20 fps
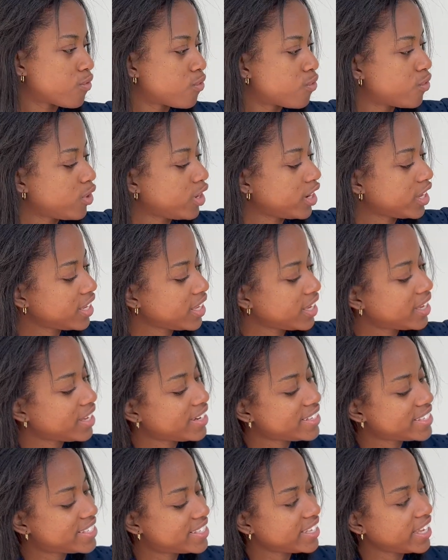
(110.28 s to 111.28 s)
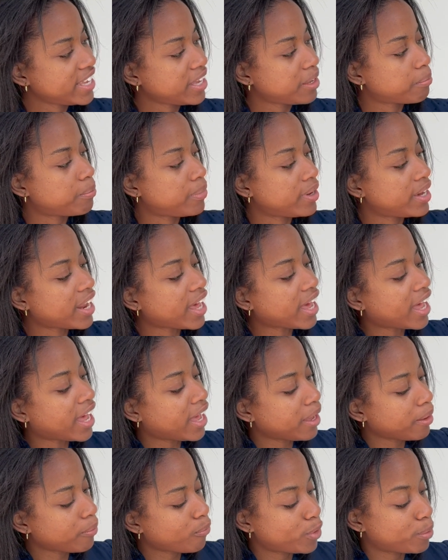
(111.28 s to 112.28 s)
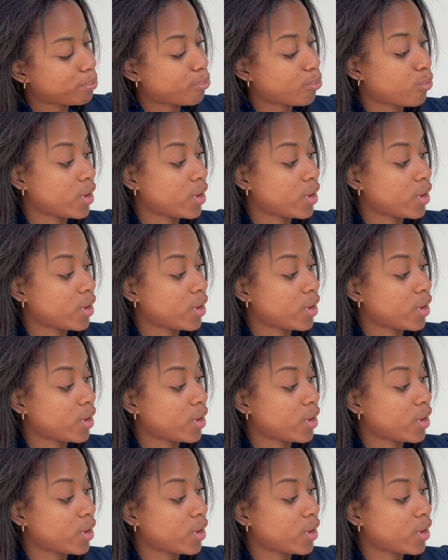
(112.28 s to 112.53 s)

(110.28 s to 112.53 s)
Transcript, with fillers: really gonna see it, but I would